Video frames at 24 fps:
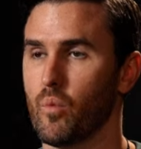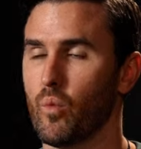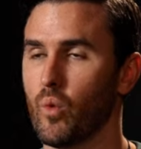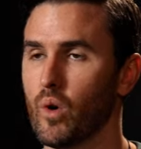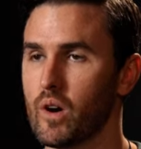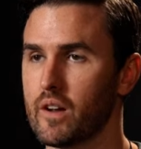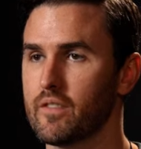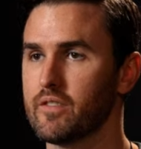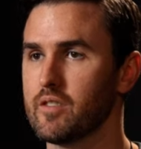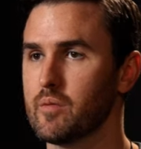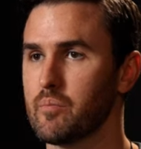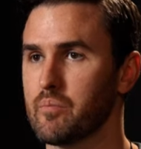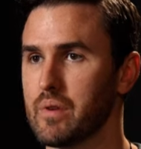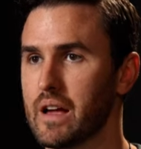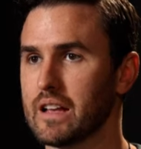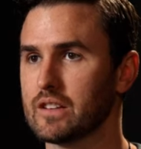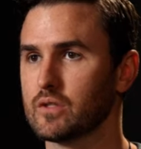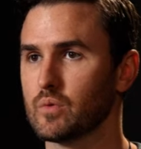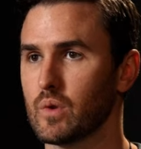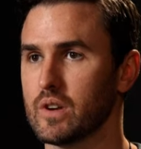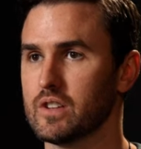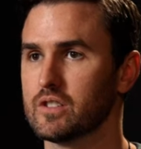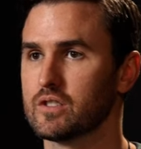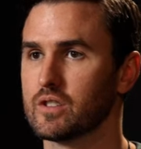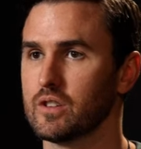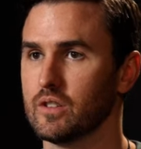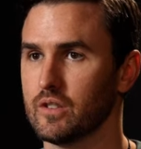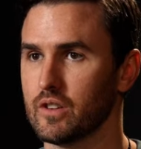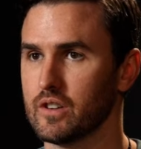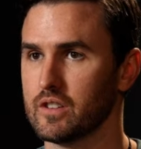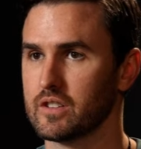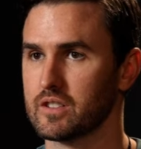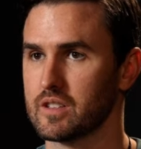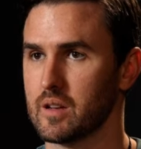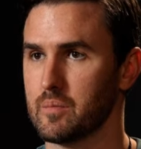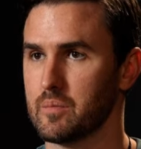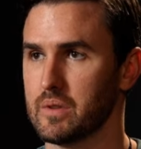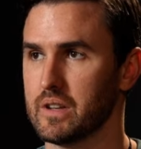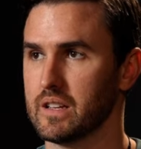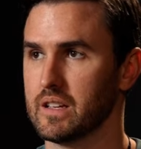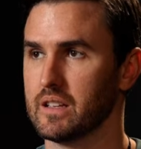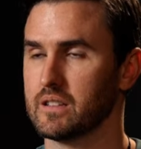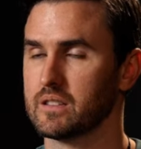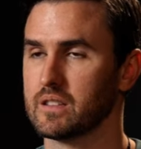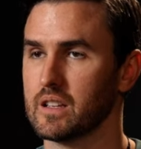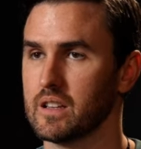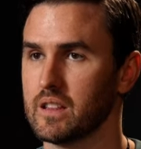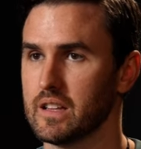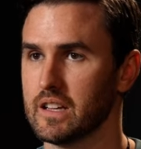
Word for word: One of the best ways to learn something is to